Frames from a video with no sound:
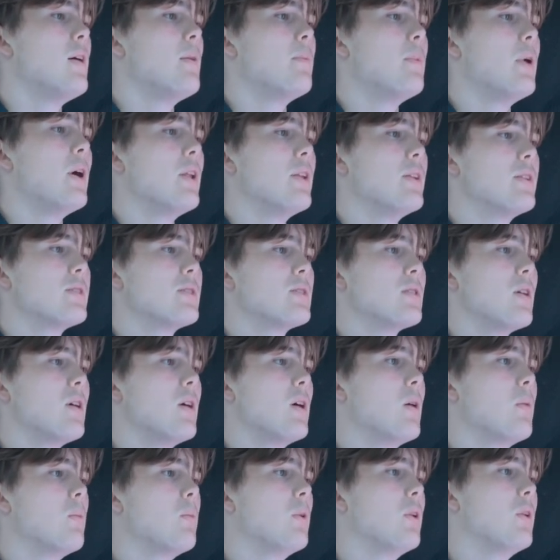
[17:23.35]
but this
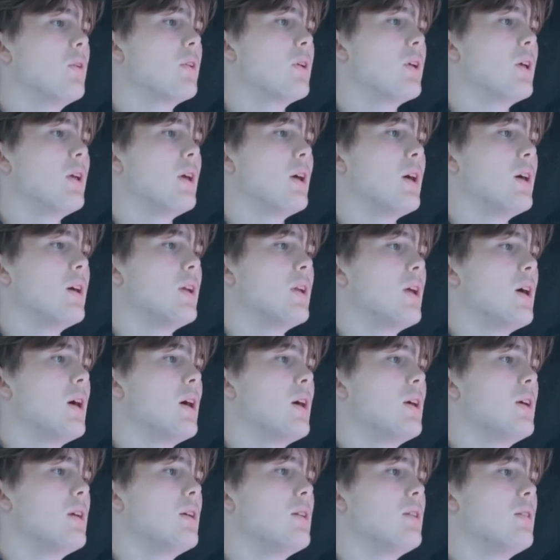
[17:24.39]
time we're looking at
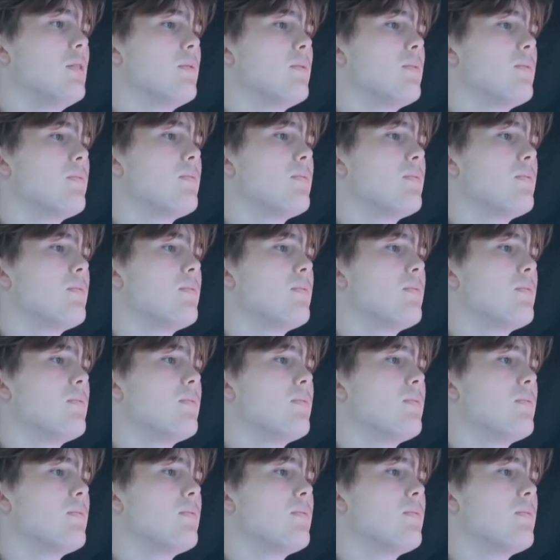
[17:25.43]
a